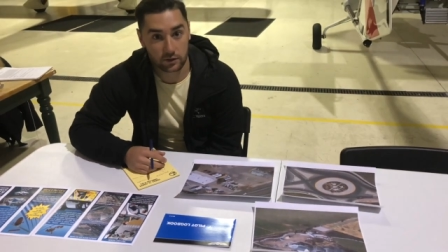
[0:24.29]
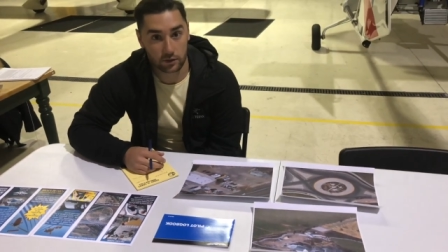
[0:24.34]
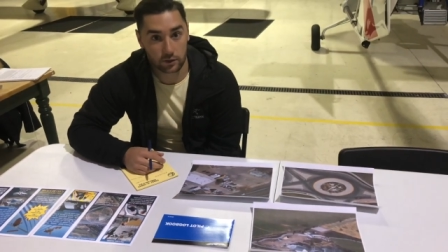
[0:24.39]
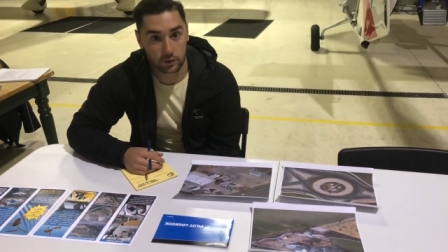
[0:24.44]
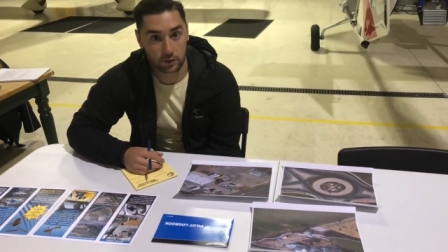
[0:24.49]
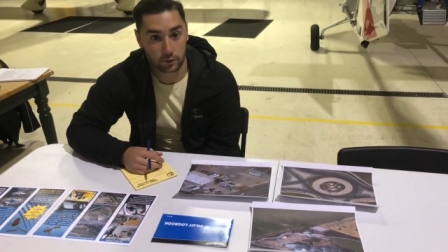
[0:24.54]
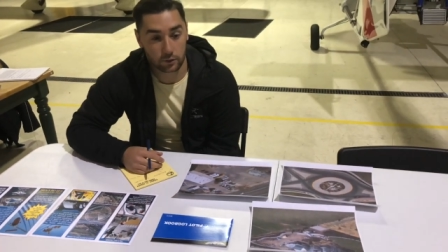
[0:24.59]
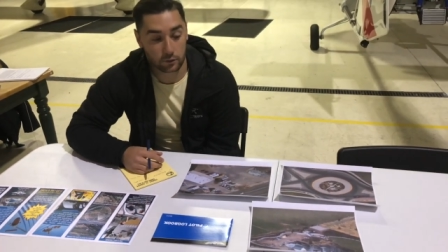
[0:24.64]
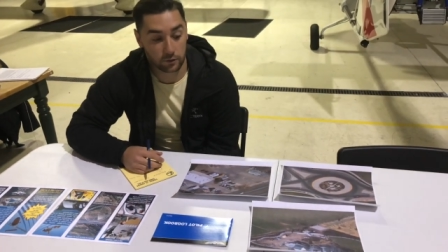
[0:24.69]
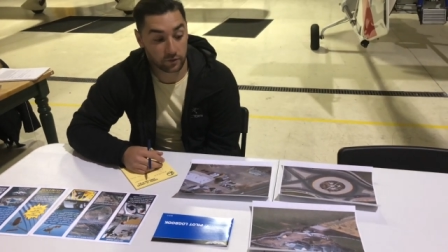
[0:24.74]

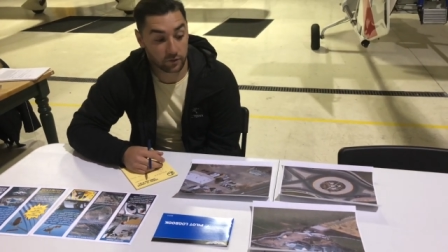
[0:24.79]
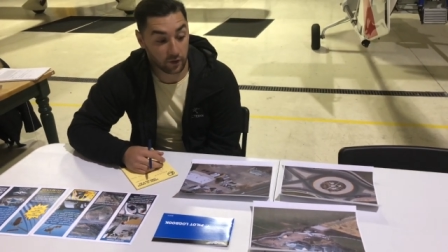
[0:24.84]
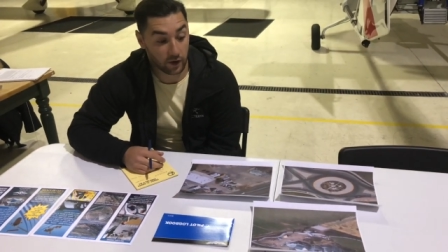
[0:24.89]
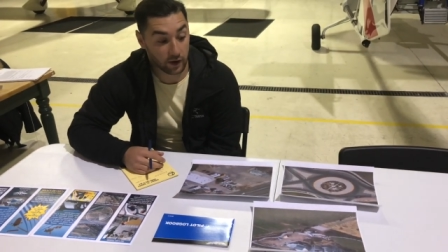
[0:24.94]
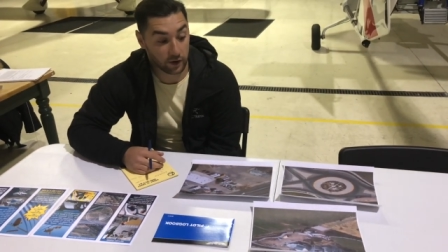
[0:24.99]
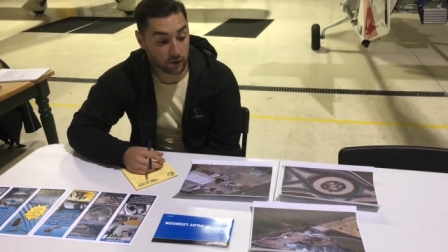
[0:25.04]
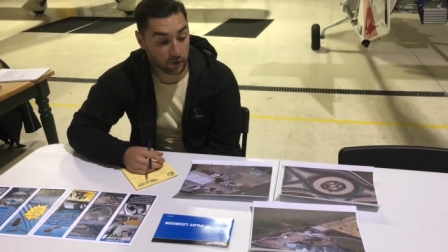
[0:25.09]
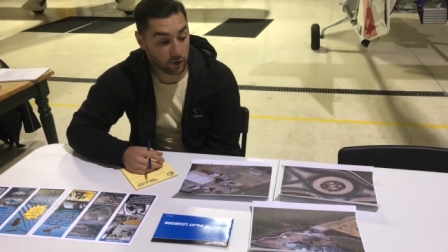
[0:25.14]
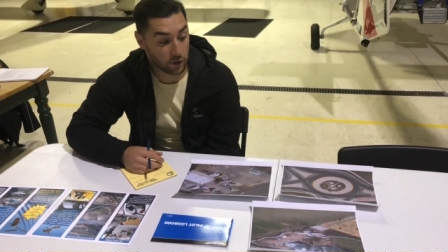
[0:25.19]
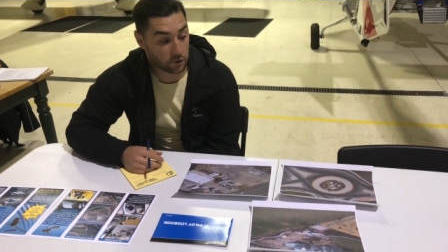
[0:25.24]
to
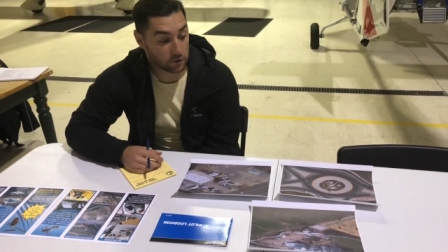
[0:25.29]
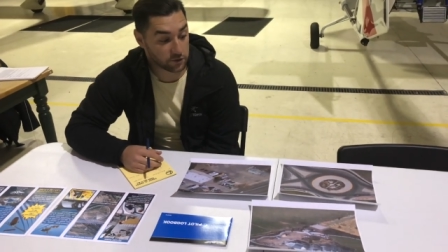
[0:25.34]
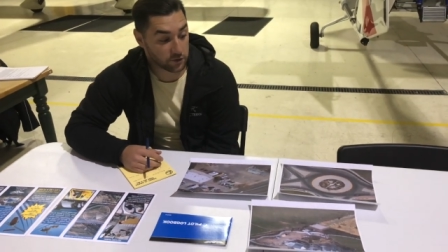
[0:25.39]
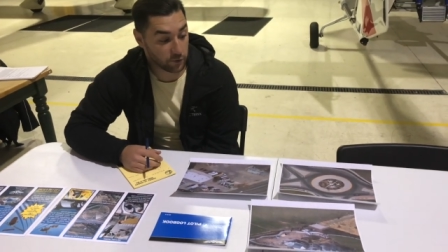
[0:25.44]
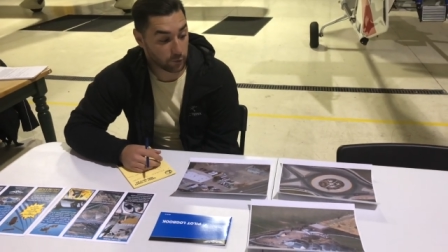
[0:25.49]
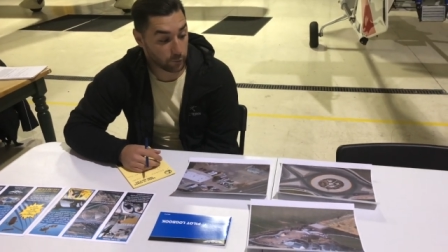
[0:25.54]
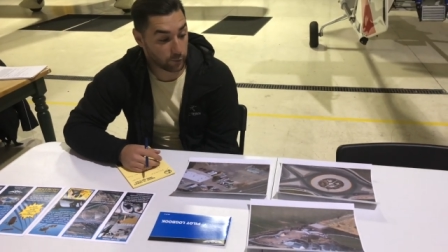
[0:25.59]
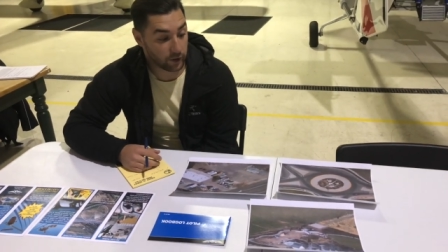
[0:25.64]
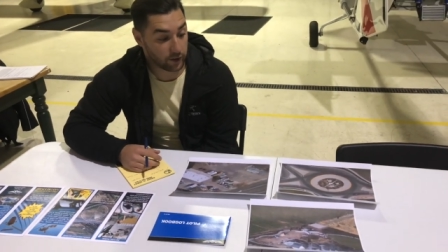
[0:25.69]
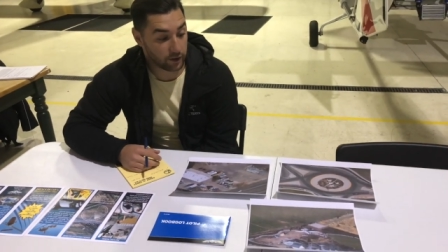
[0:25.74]
find
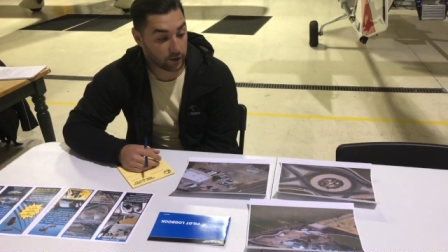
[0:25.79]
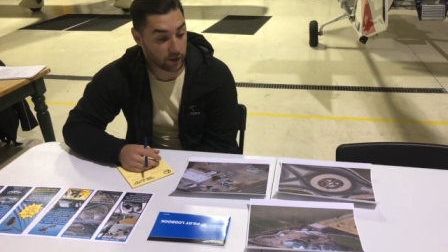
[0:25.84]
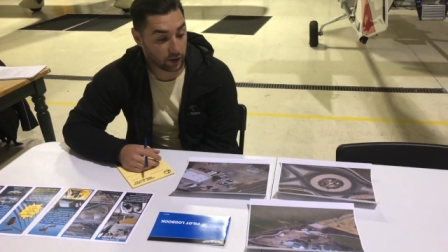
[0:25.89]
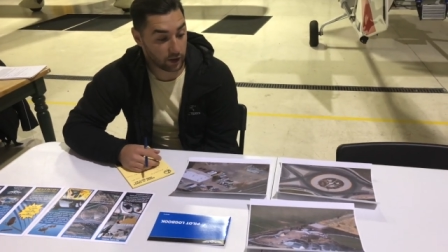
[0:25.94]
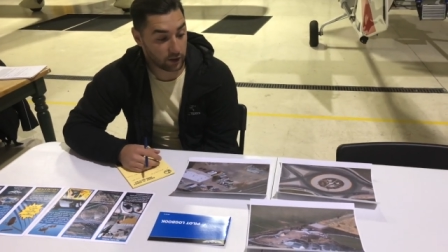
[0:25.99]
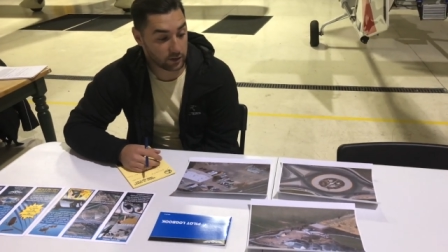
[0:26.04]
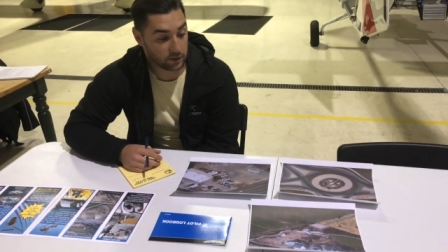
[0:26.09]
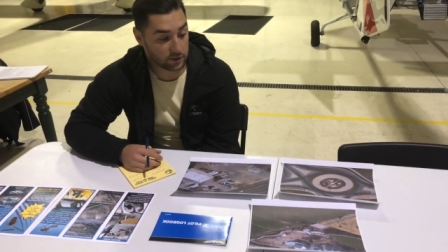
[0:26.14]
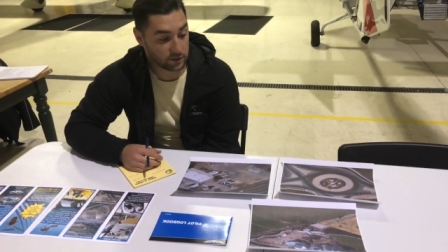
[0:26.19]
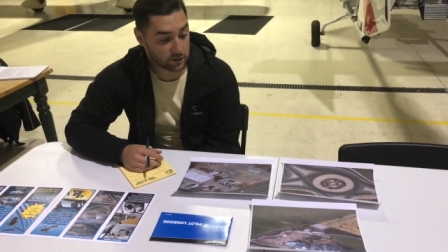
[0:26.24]
those three
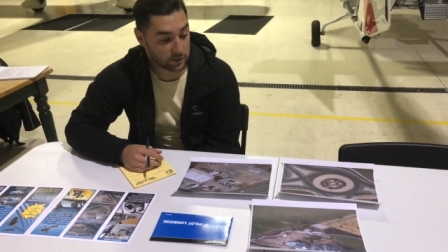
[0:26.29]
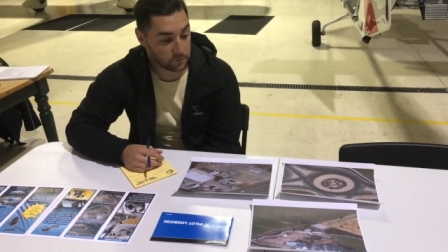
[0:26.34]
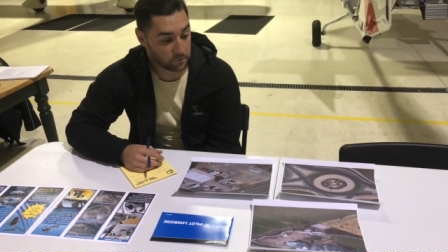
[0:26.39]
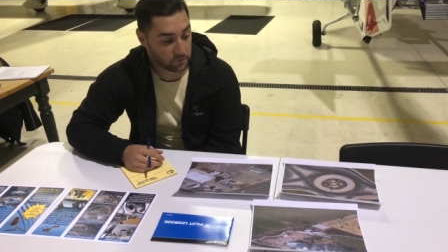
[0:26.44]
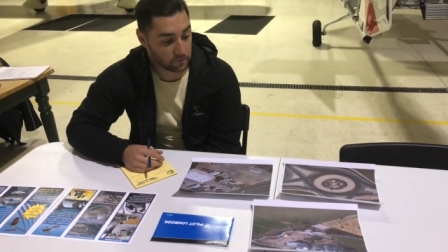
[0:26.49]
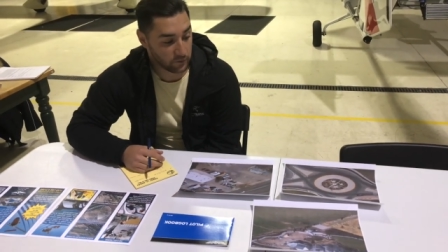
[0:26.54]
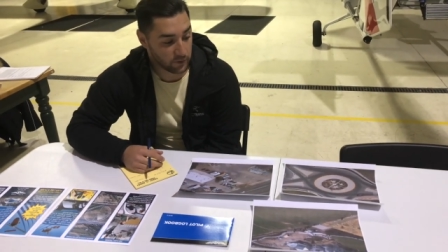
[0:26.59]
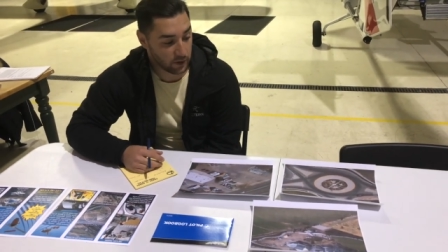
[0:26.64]
things,